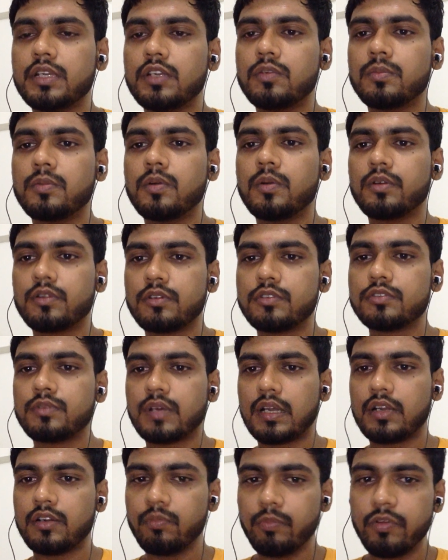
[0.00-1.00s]
tomorrow's
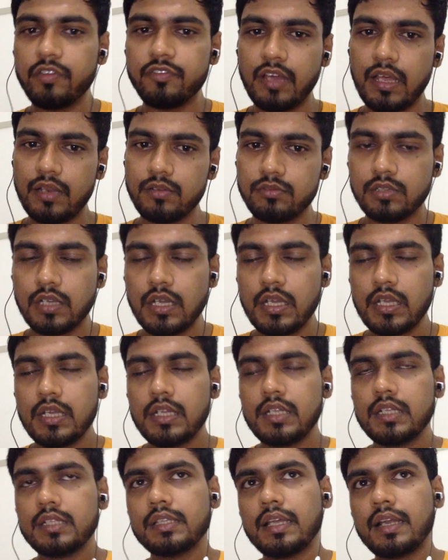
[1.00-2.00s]
1 rupee value,
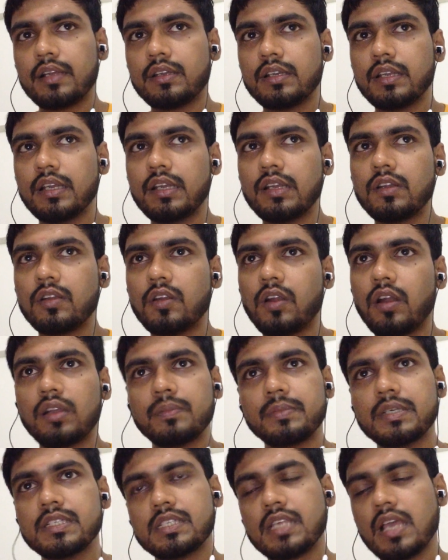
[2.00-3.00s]
that need
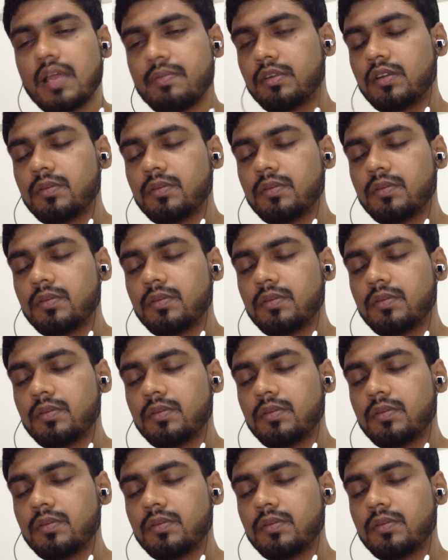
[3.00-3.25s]
not be same.